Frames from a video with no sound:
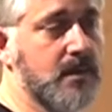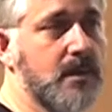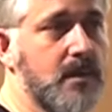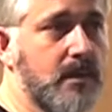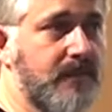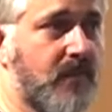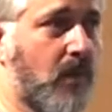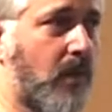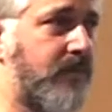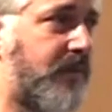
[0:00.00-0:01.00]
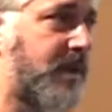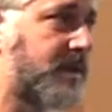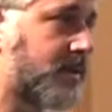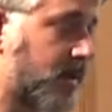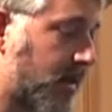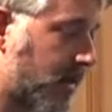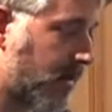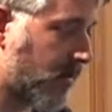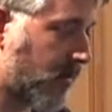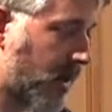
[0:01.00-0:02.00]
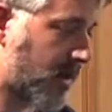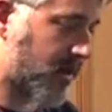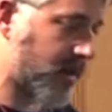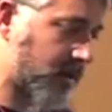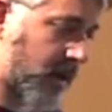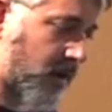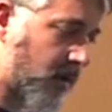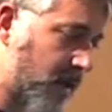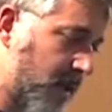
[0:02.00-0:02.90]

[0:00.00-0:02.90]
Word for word: of conference uh, we are here now,